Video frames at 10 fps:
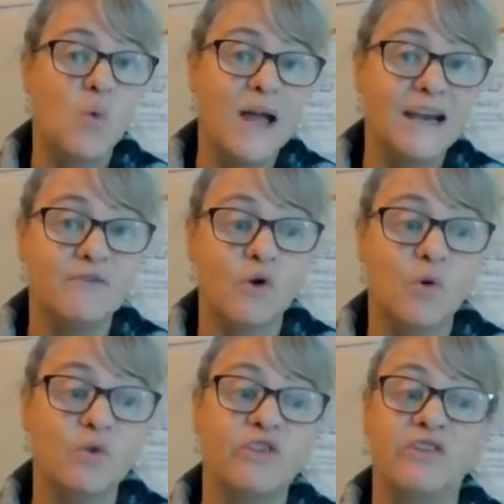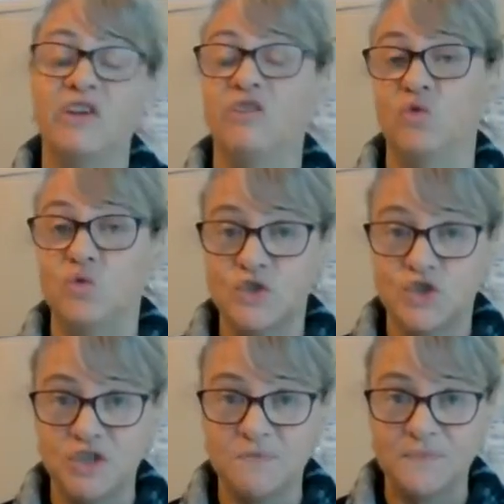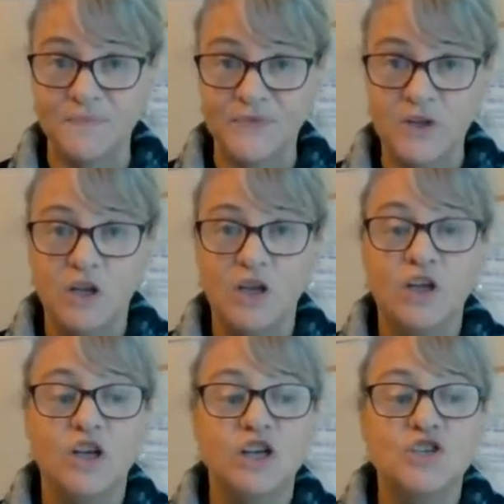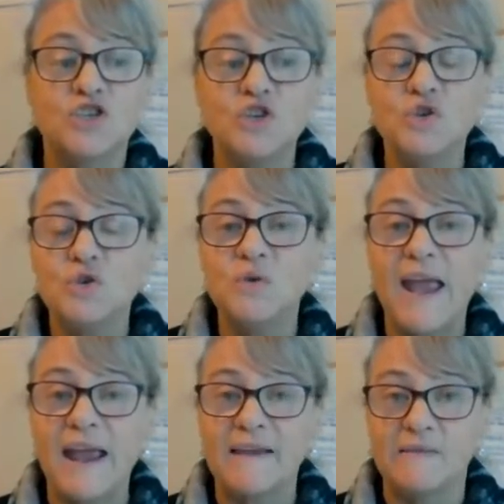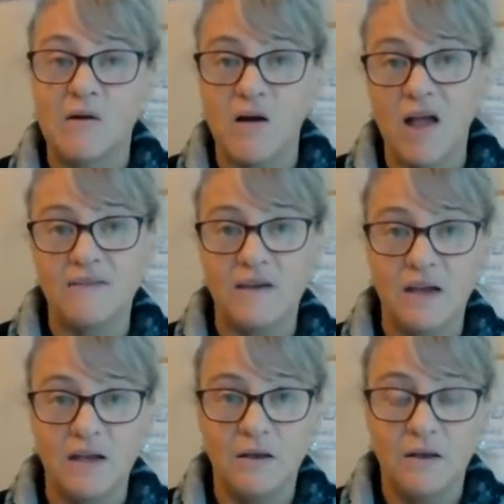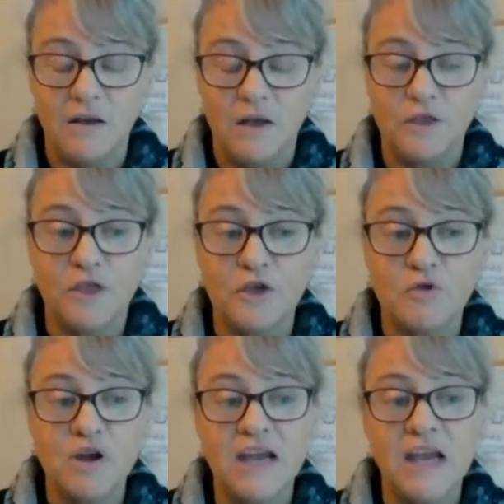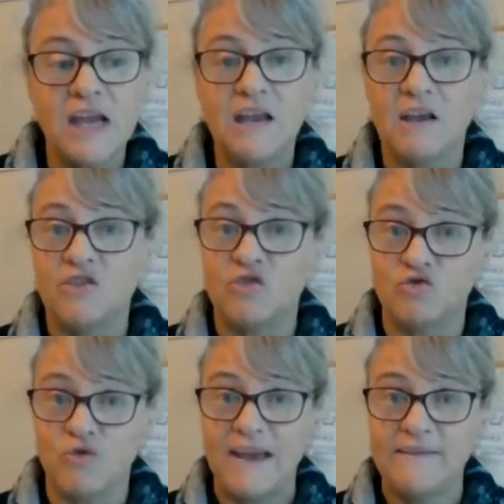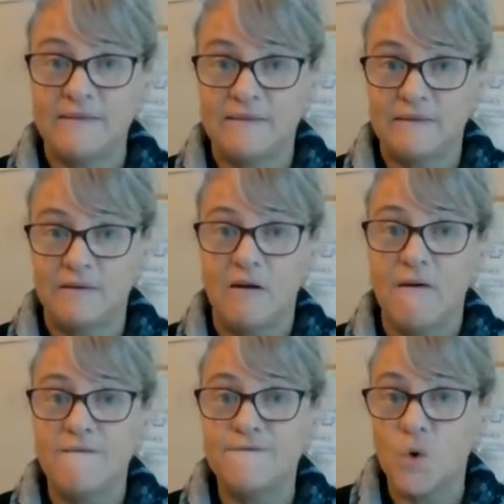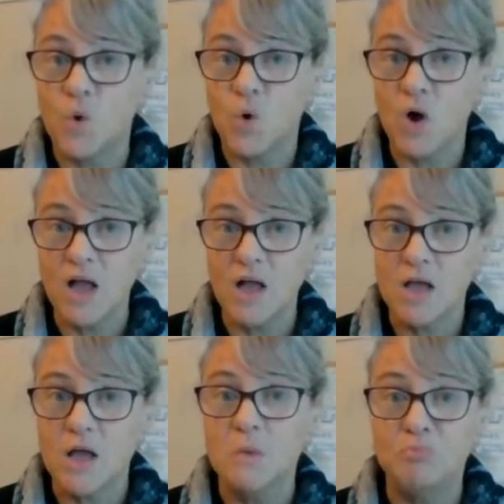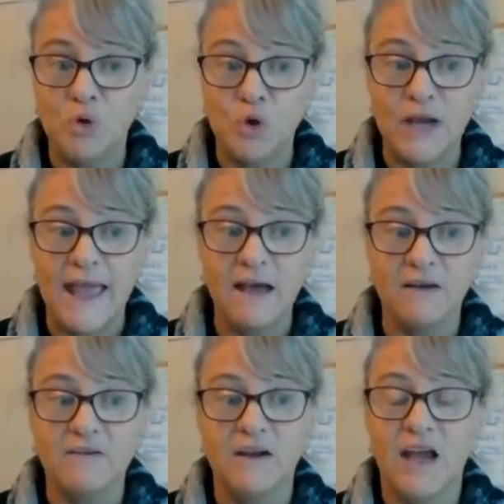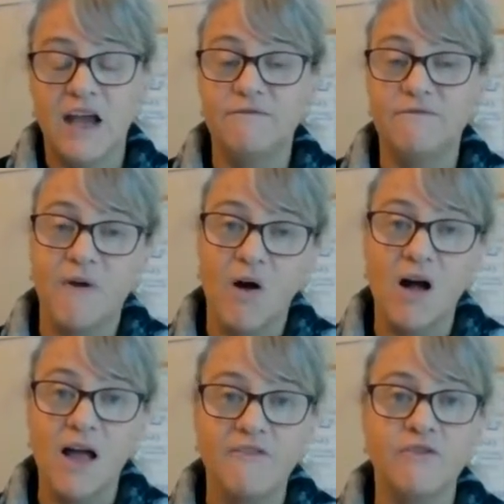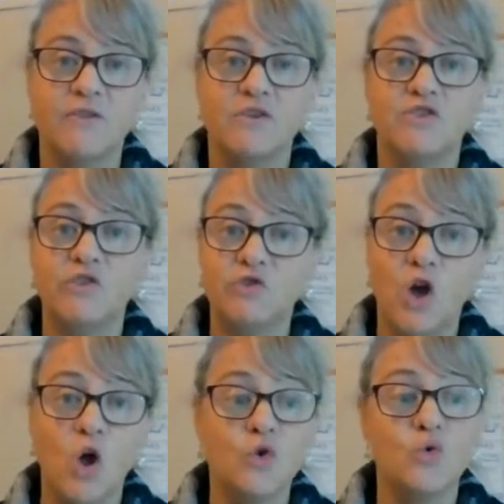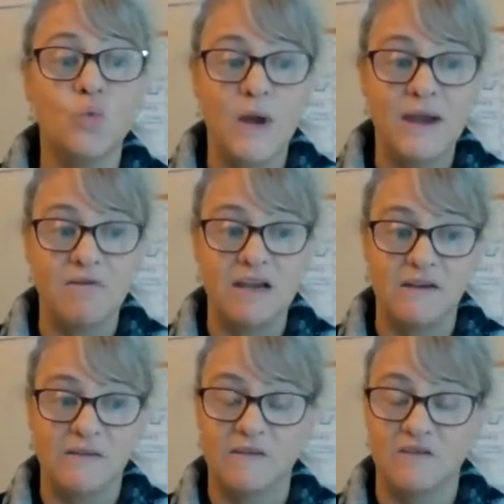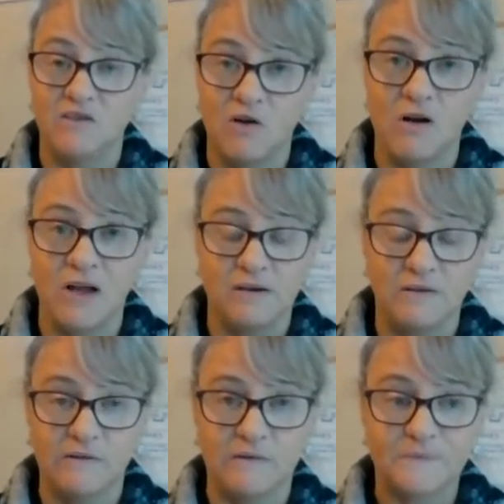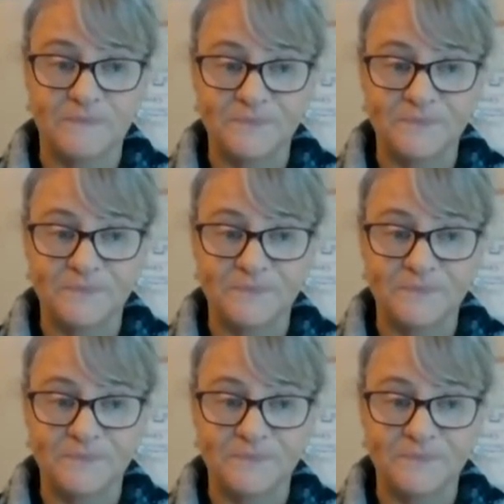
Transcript: 1, of course, is exhaustion. 2, anxiety. 3, stress. 4, burnout. And 5, just total weariness and tiredness.